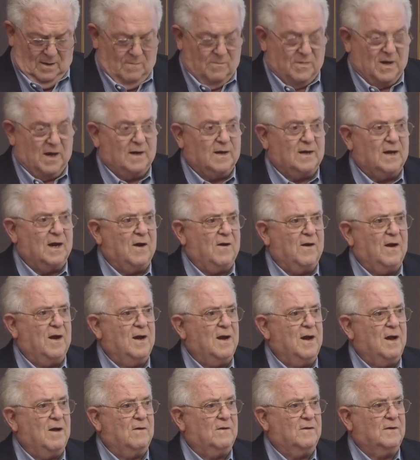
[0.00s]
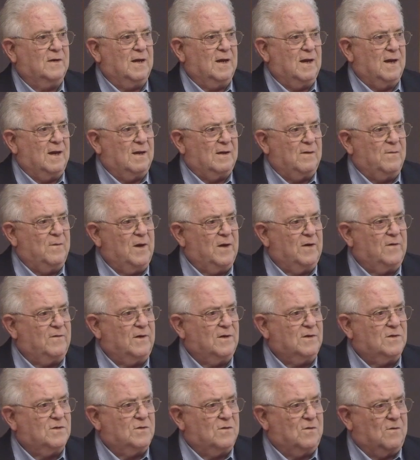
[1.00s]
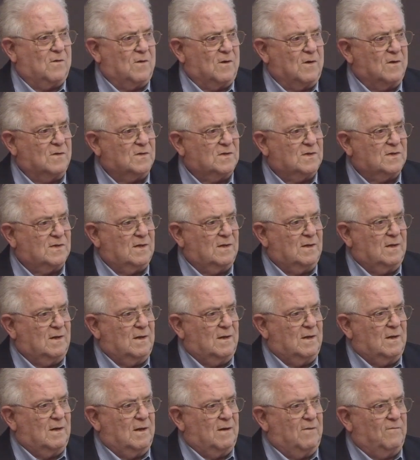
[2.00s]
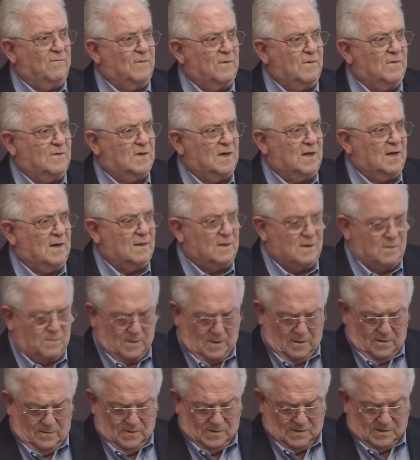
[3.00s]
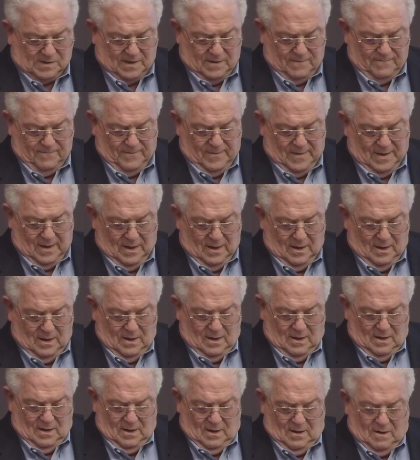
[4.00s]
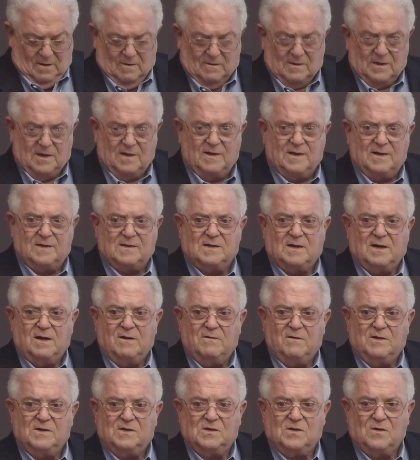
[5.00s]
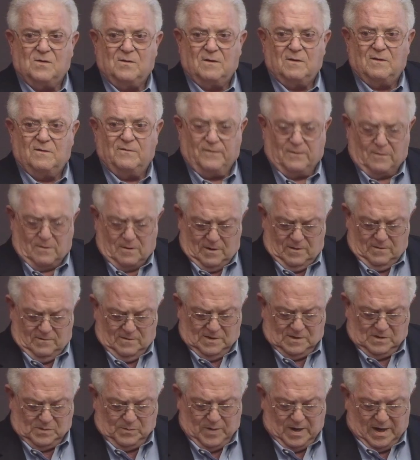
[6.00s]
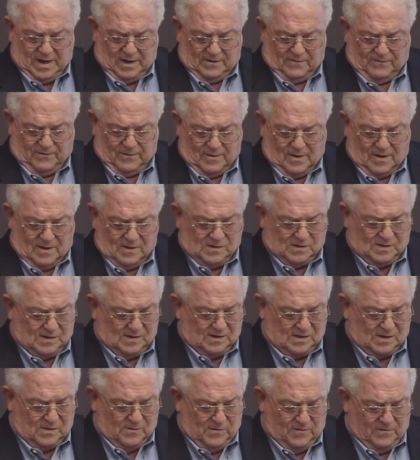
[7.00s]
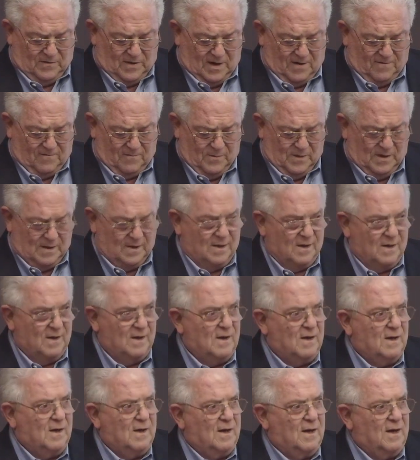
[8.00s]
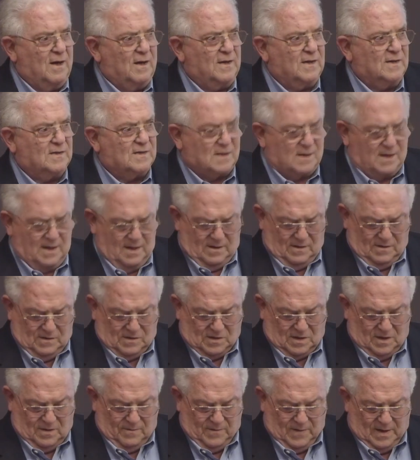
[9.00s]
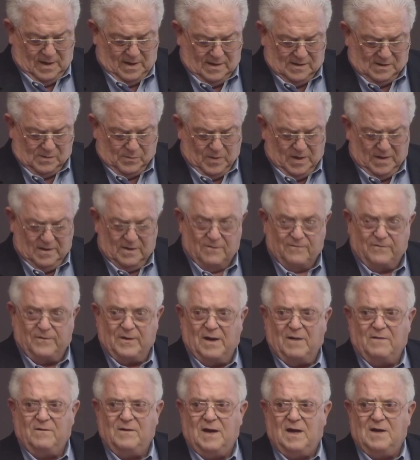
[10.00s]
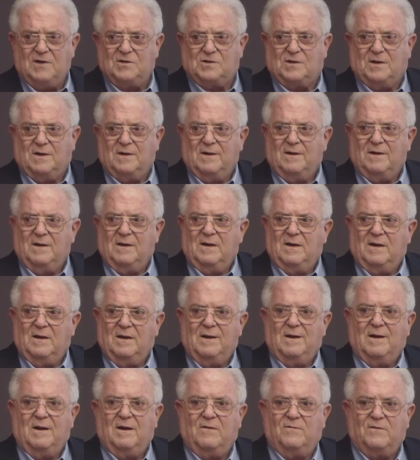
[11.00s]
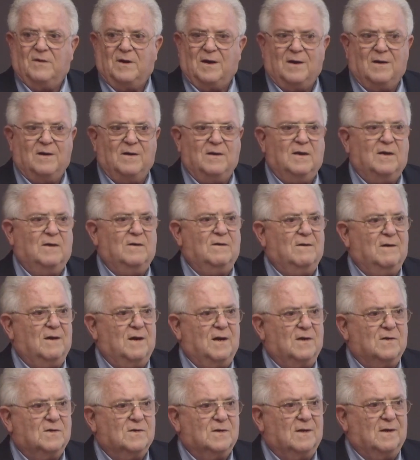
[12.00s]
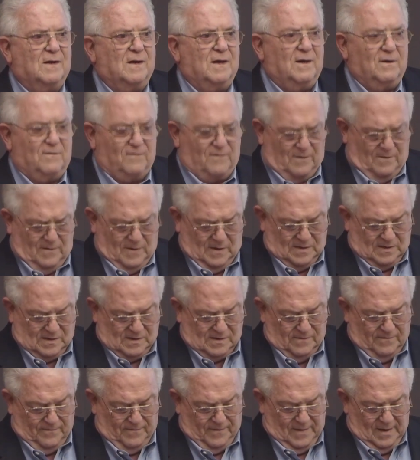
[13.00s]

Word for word: by carrying out the elementary chores of routine diplomacy. Only this can restore the foreign respect for our system of government and its leadership that has been the foundation of our international influence.